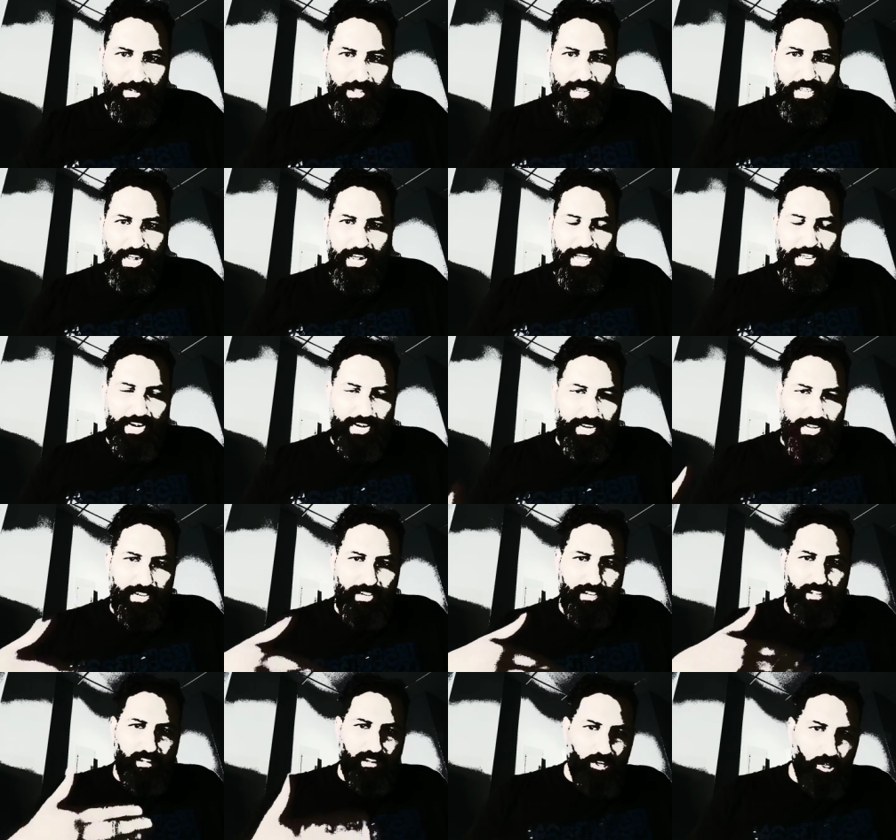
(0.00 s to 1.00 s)
and
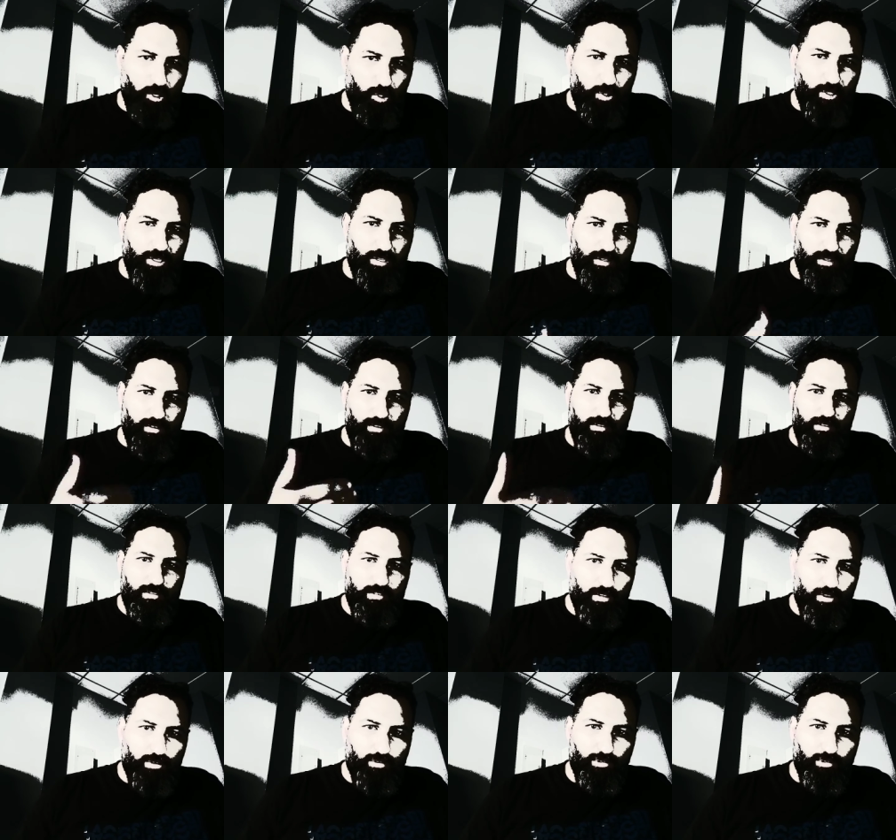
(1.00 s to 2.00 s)
the
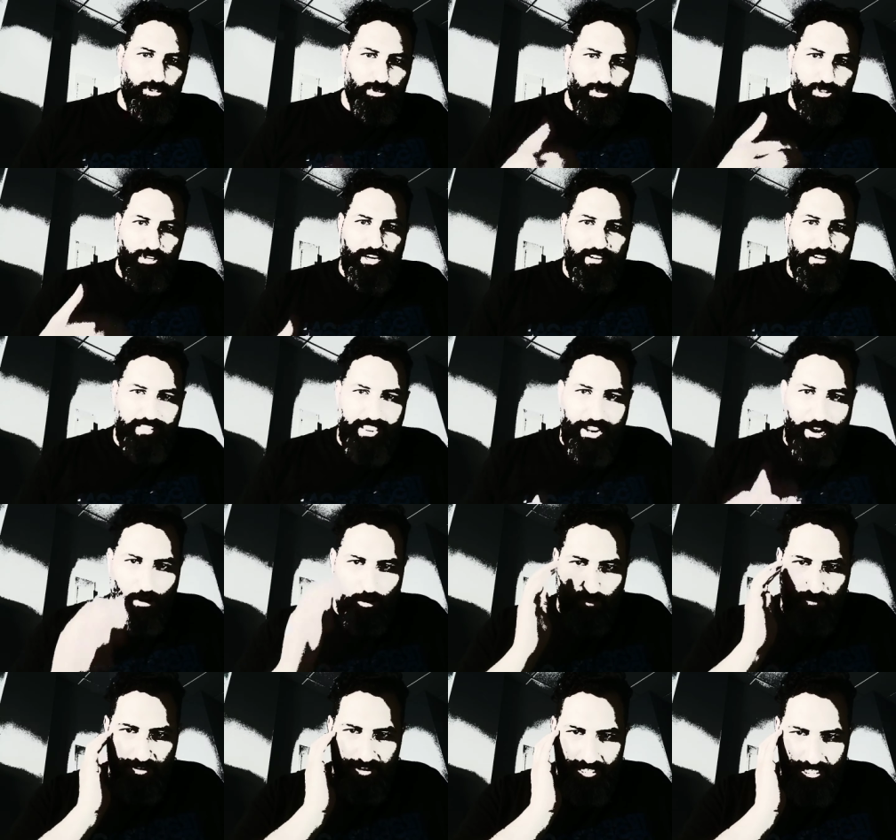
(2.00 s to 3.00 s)
locals were trying to take
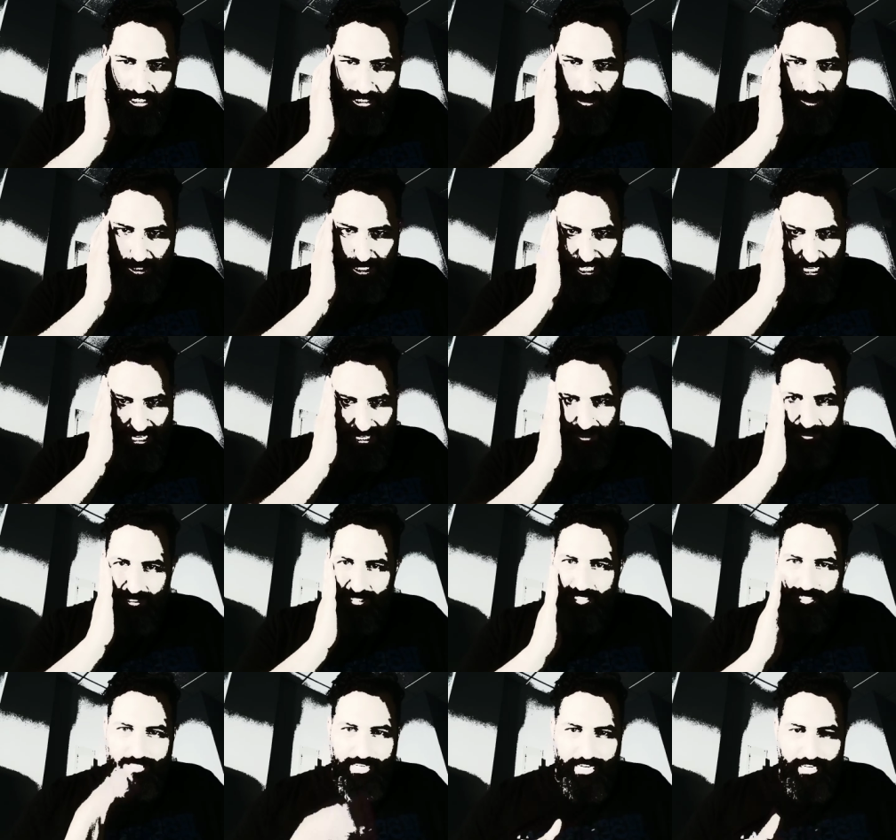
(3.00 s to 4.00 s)
over the Jewish towns
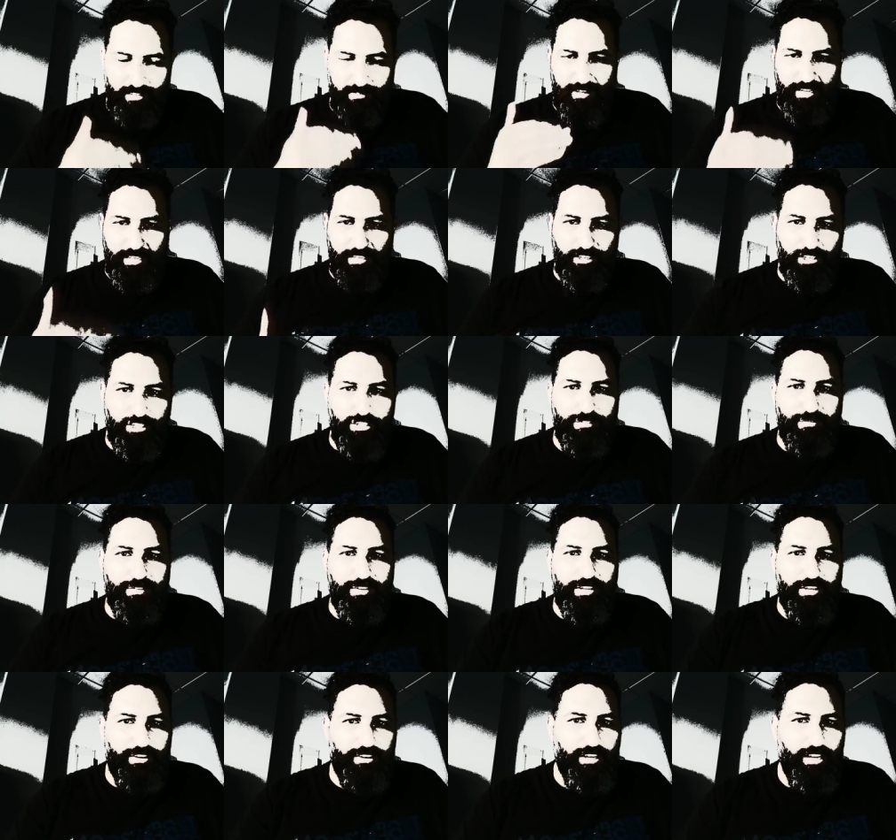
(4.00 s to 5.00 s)
and take advantage of
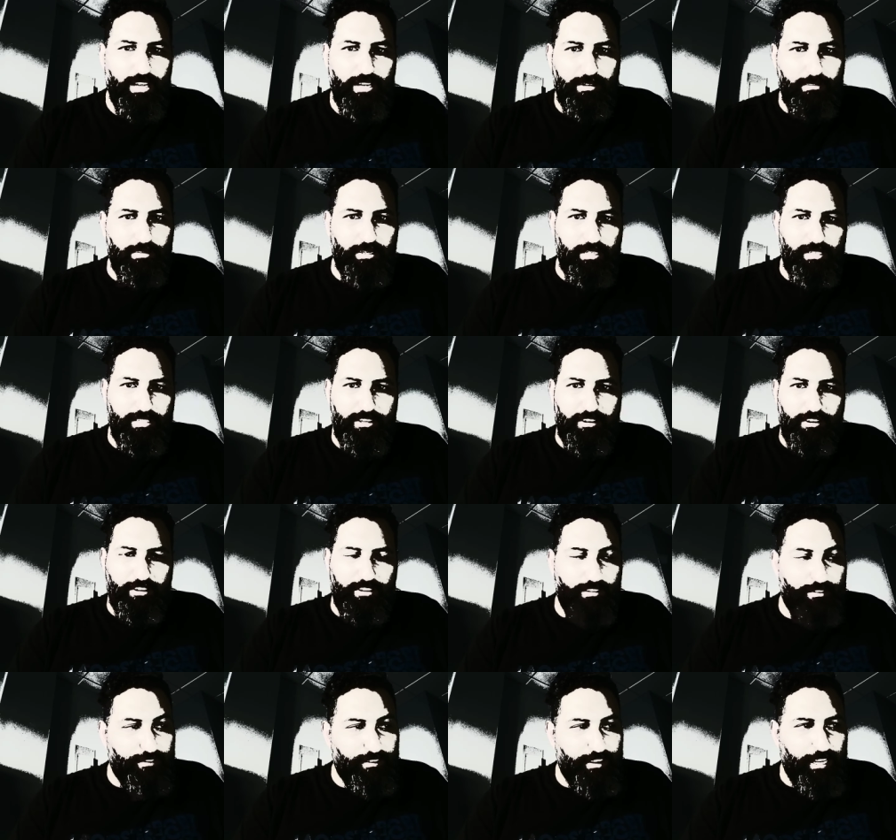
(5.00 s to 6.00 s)
their military
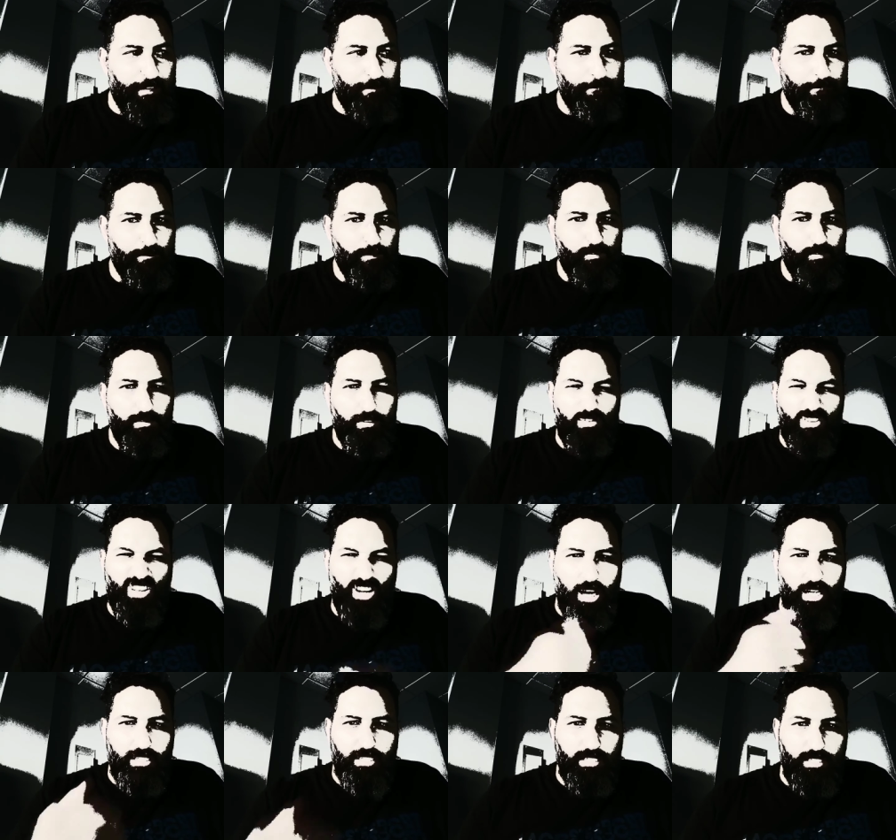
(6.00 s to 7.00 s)
defeat.
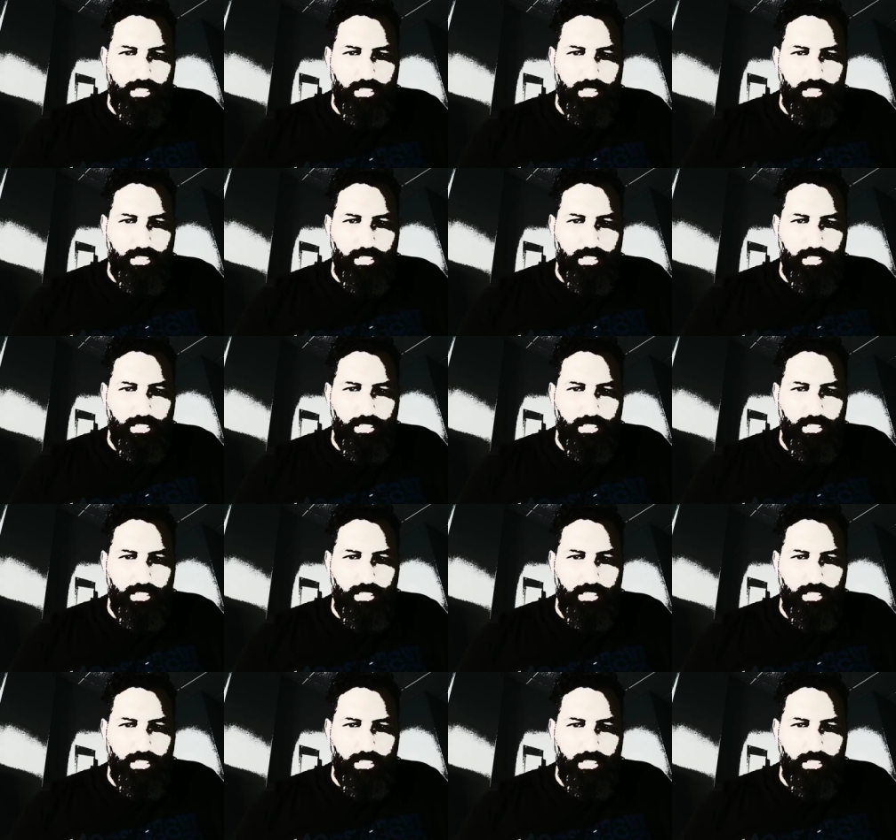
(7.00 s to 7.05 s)
Constant